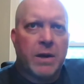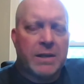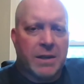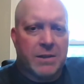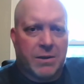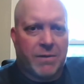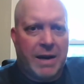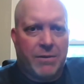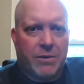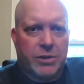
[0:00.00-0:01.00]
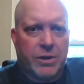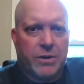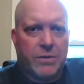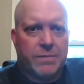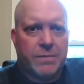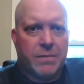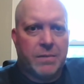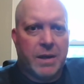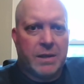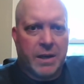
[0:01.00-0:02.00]
alone isn't a survival
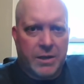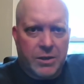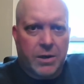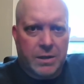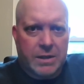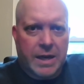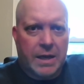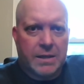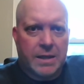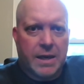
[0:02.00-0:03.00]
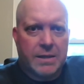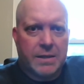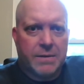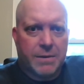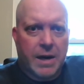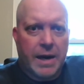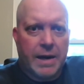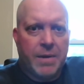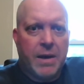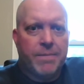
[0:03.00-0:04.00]
show, it's an endurance
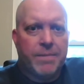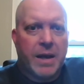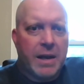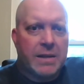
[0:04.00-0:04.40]
contest, right?